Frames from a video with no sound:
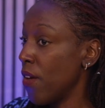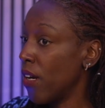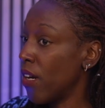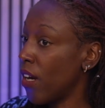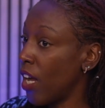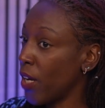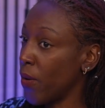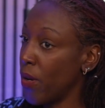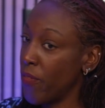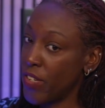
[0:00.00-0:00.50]

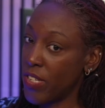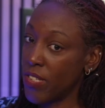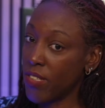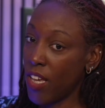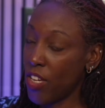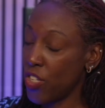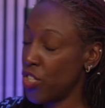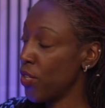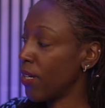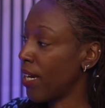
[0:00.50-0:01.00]
Like we've
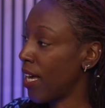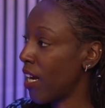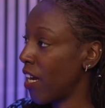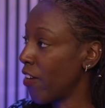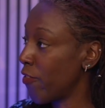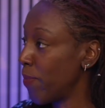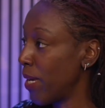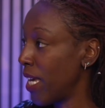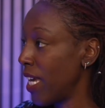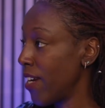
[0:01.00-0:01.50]
discussed, you can
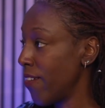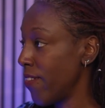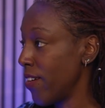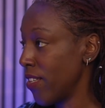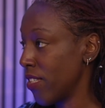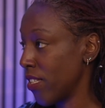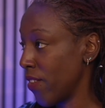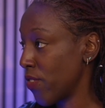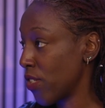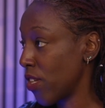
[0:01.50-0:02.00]
have
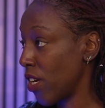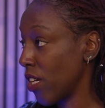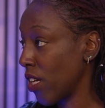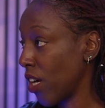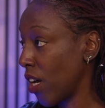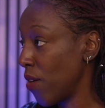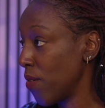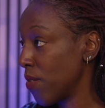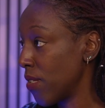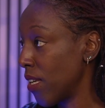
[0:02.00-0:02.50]
periods of
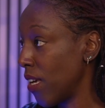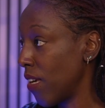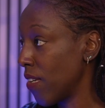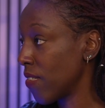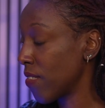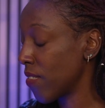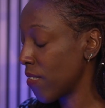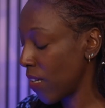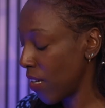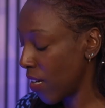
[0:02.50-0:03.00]

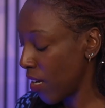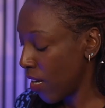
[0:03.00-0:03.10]
psychosis,